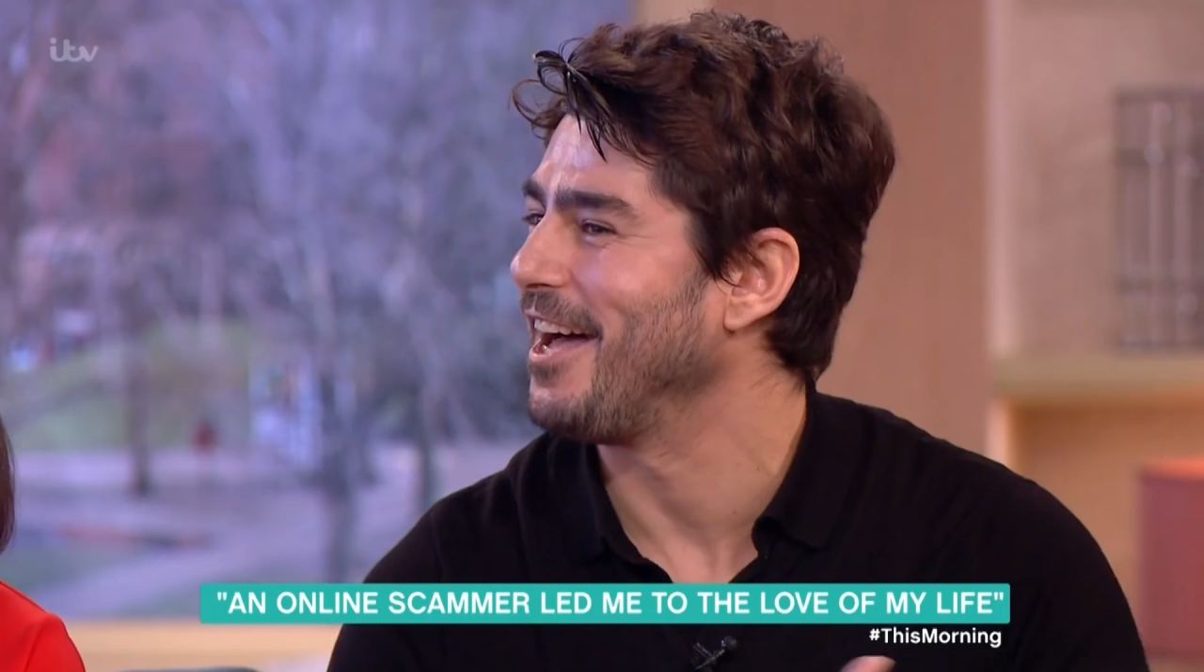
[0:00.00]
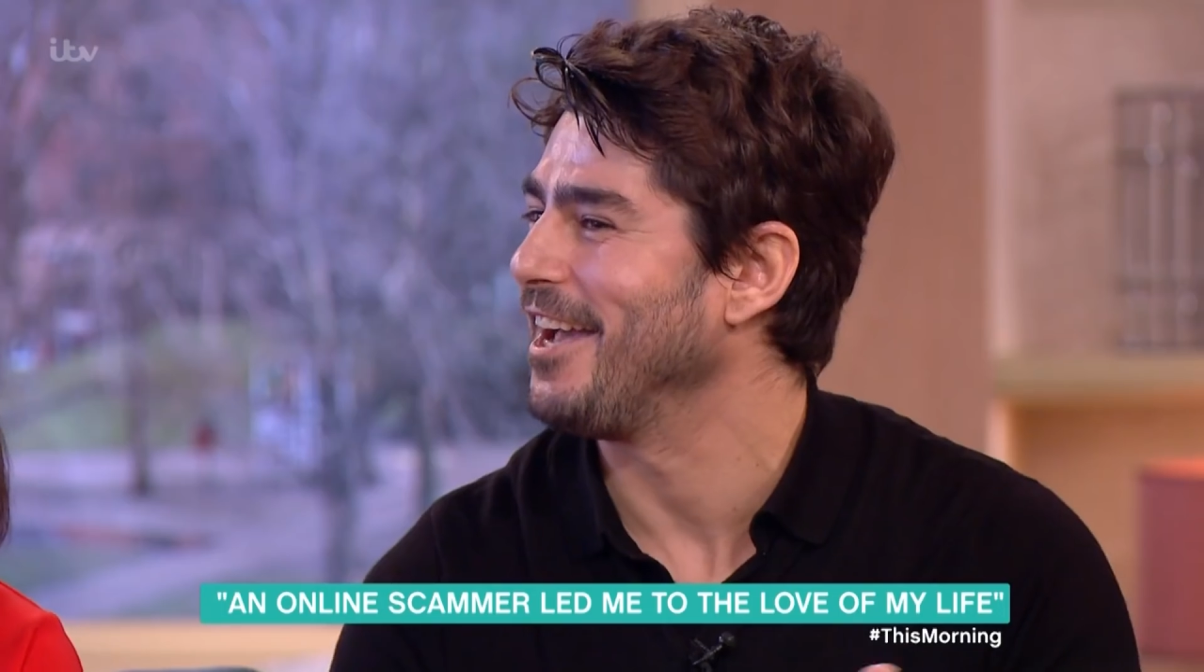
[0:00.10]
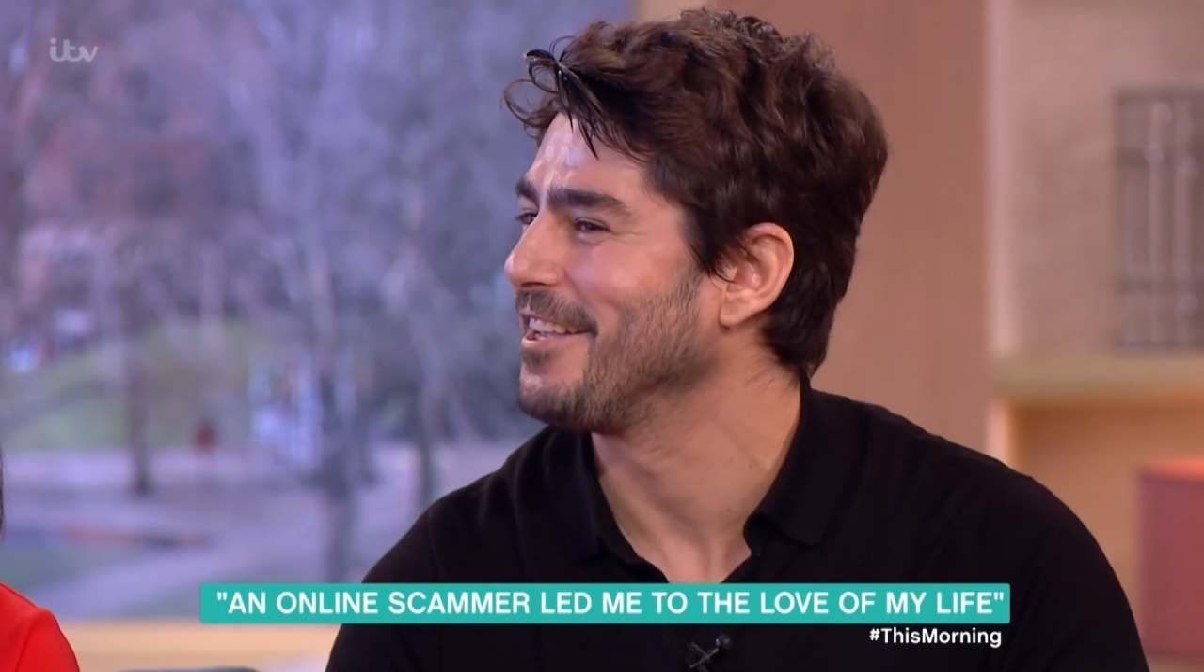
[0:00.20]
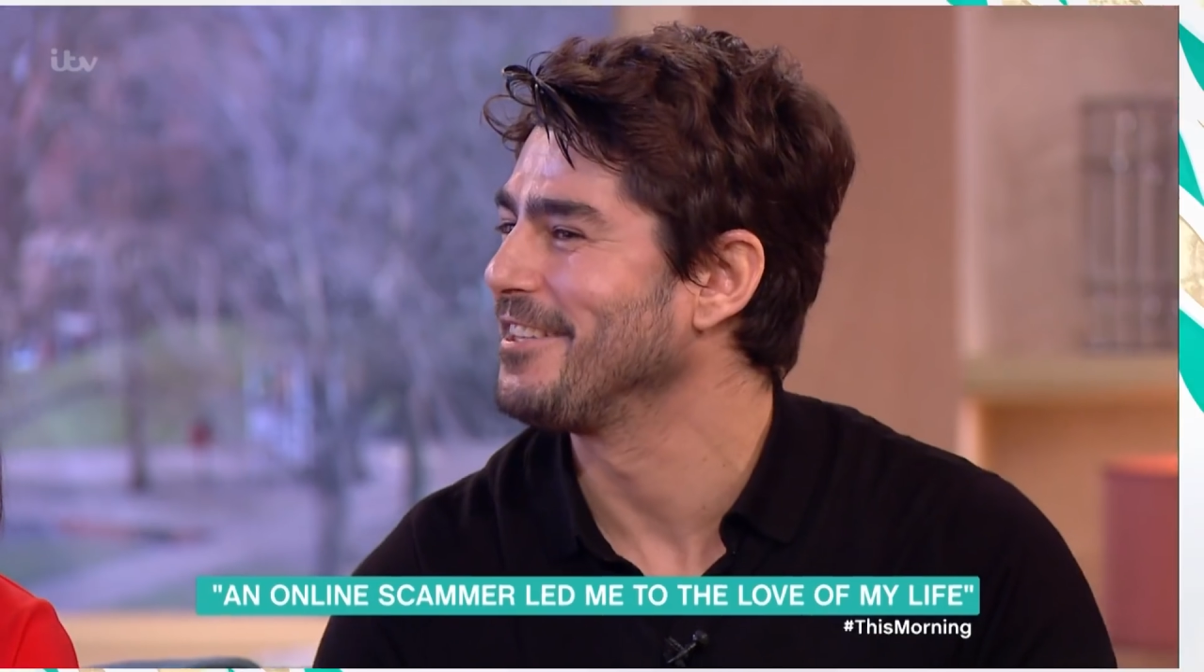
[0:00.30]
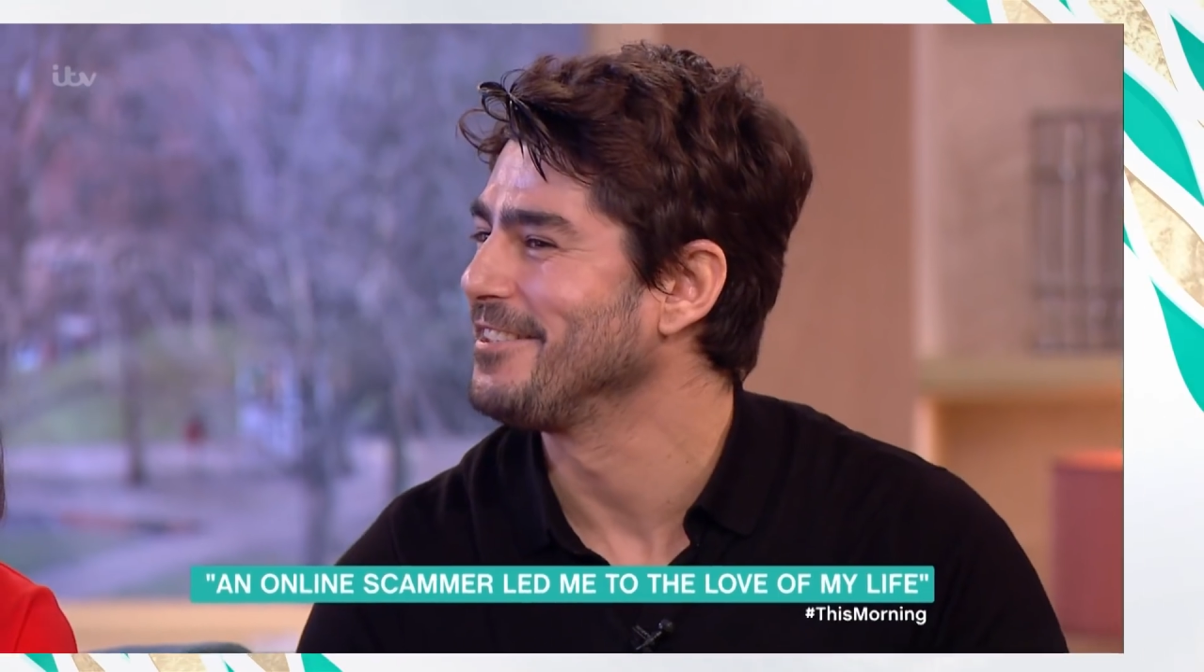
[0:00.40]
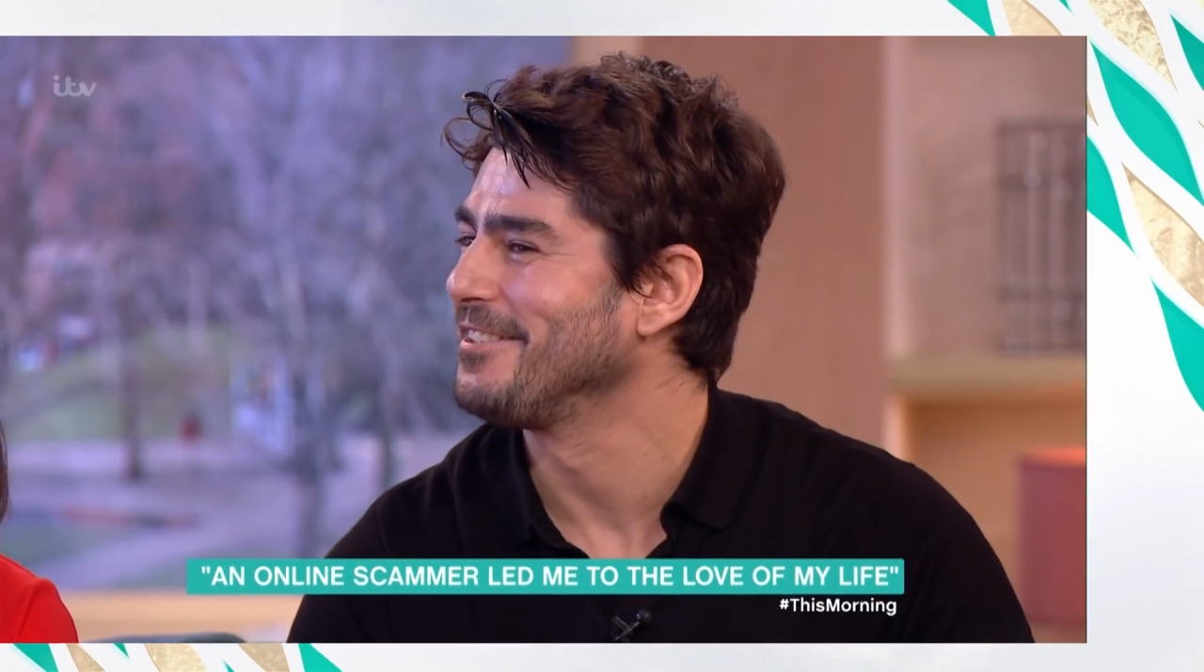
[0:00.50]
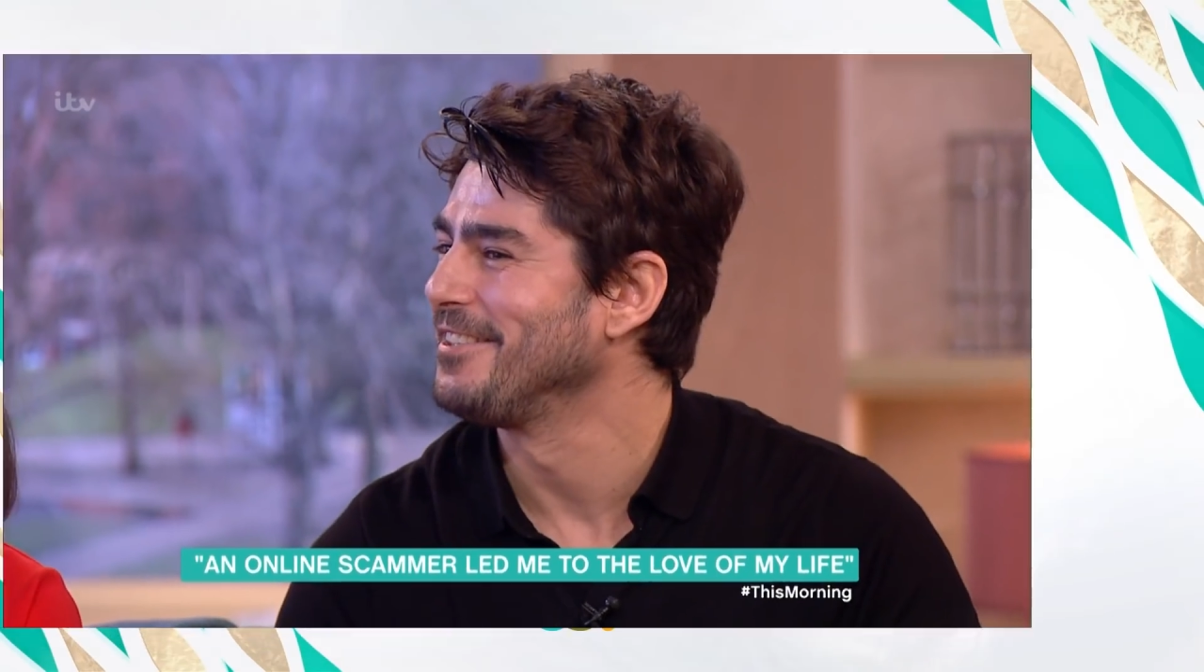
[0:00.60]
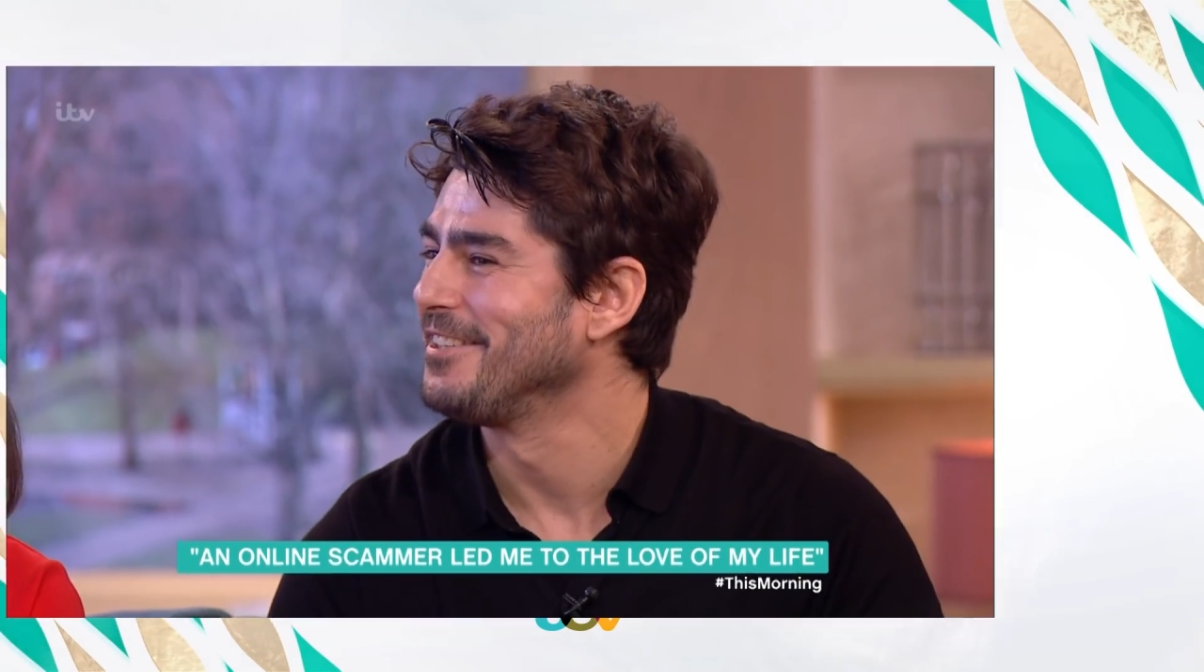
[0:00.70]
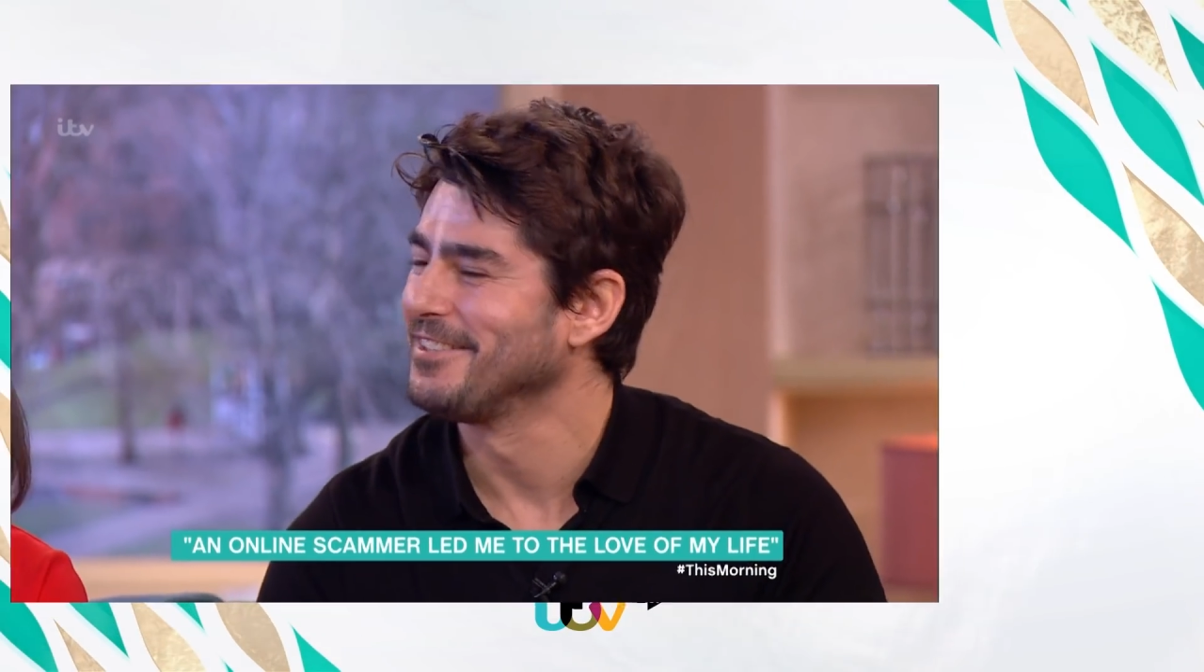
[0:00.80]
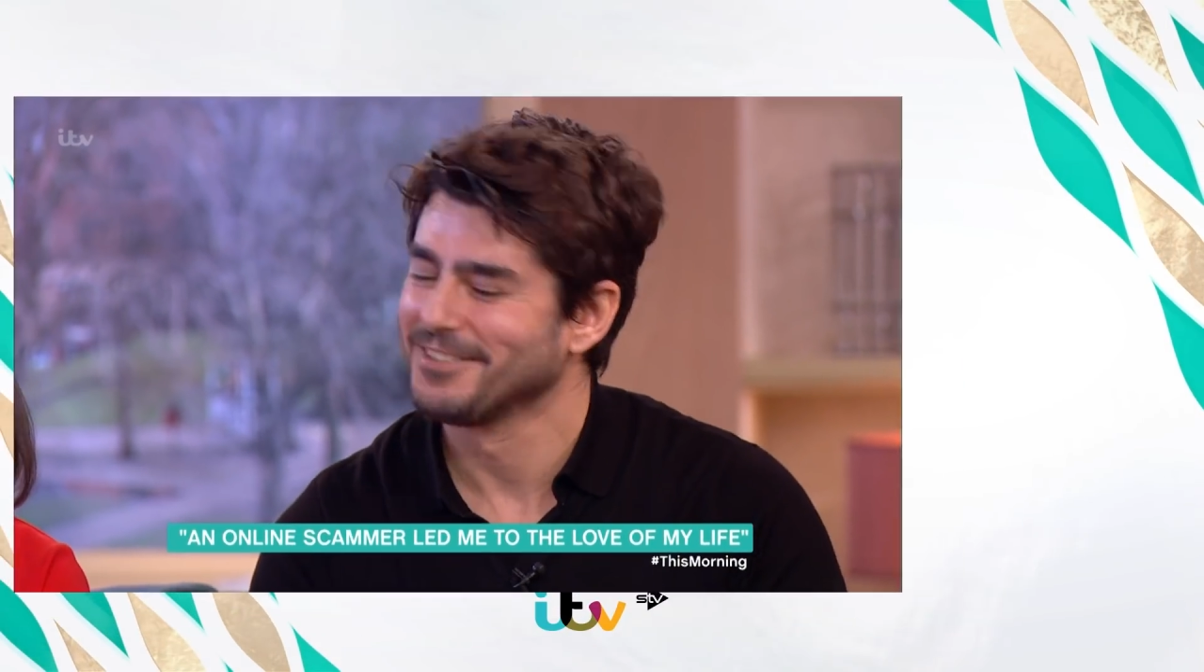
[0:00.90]
like,
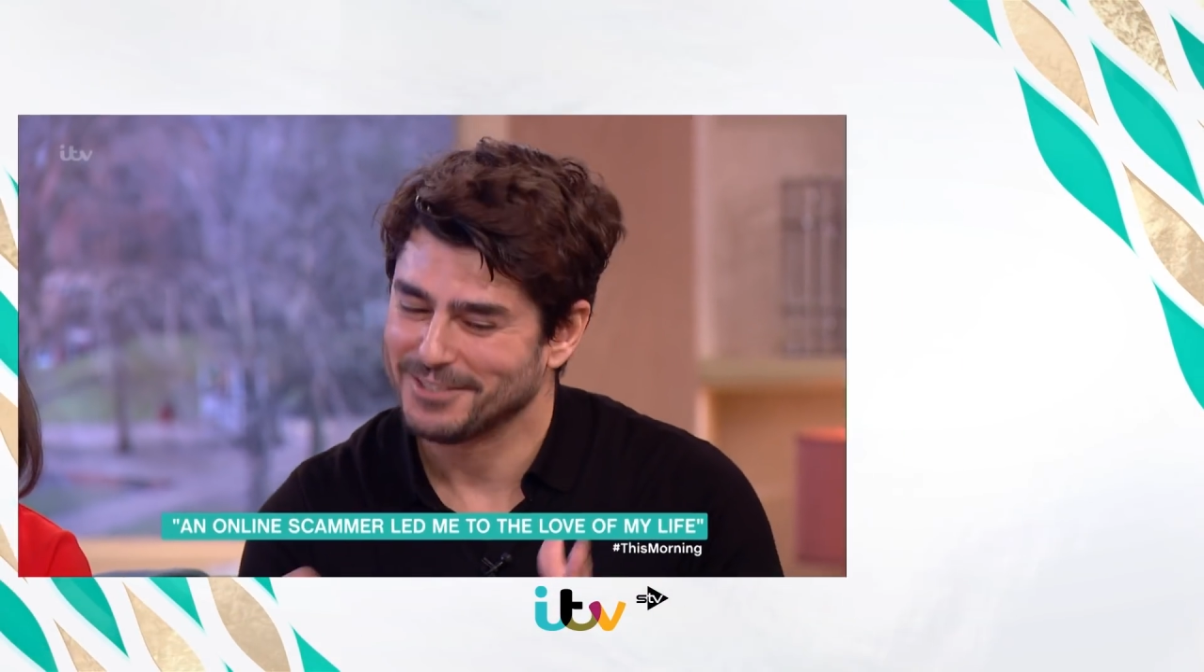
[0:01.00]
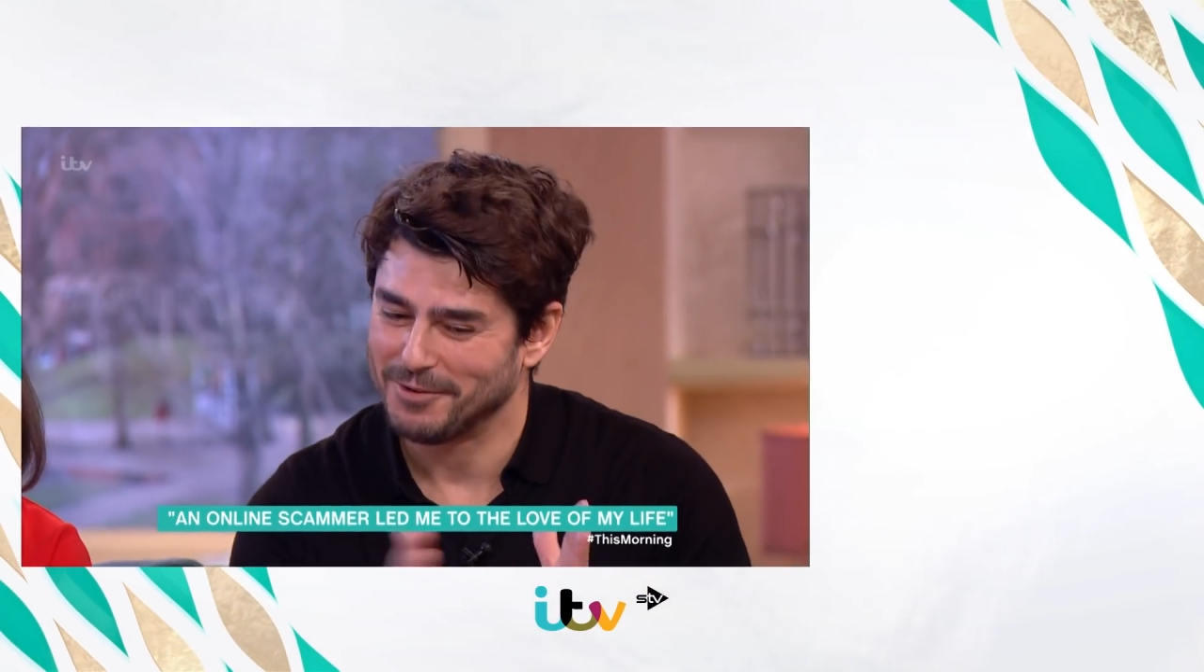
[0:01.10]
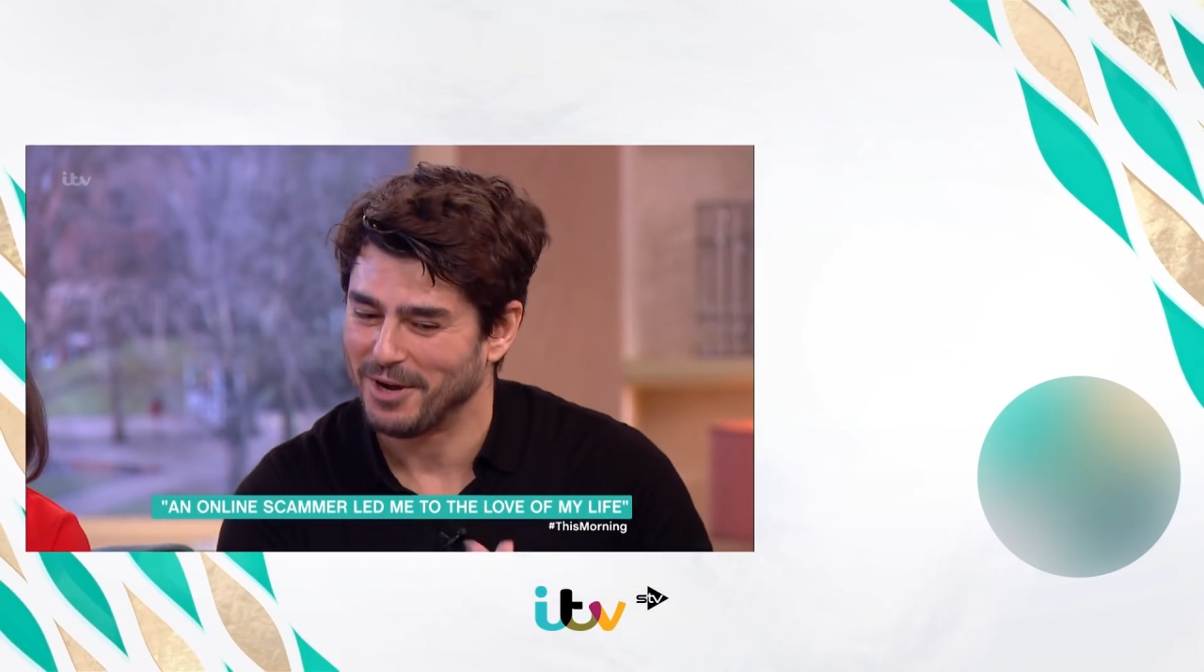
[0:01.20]
some